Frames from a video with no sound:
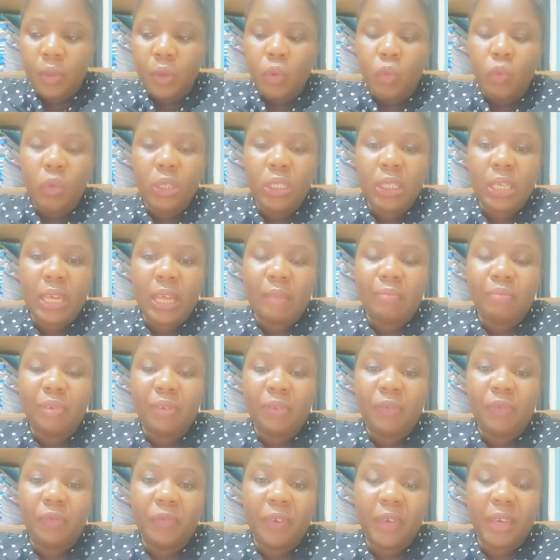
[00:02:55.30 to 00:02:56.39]
which can be
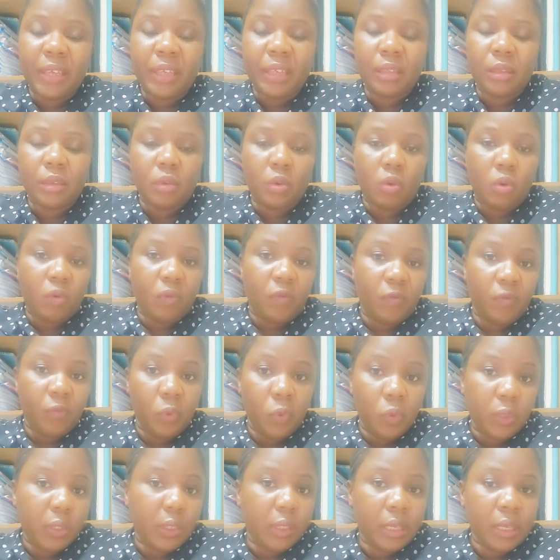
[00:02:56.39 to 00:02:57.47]
fixed or
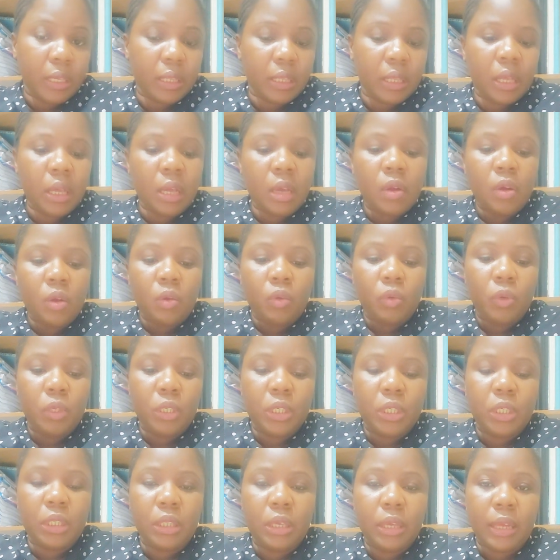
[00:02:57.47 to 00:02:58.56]
floating,
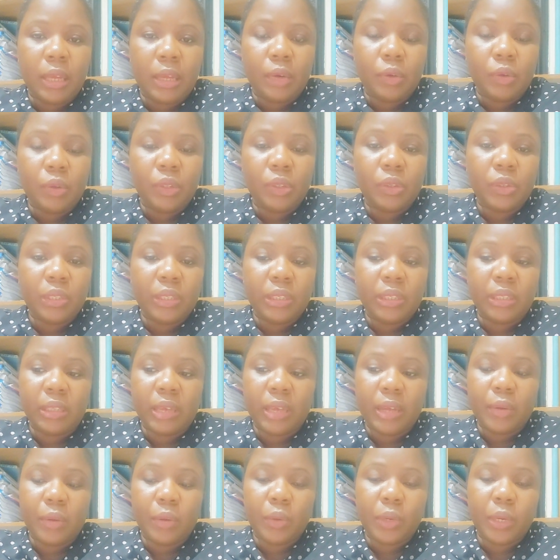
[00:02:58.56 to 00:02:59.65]
which they can also
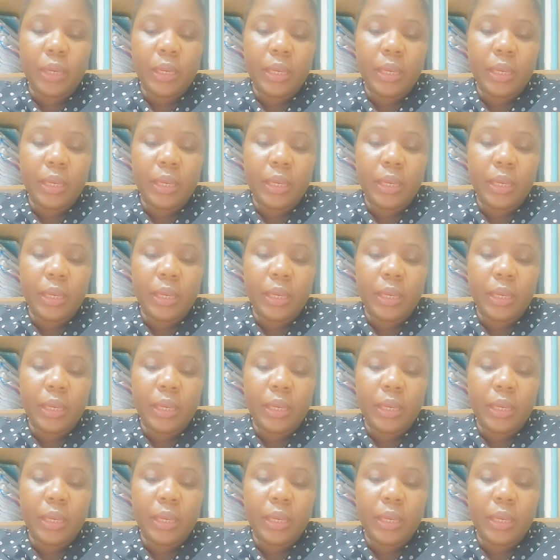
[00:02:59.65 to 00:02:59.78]
decide, okay,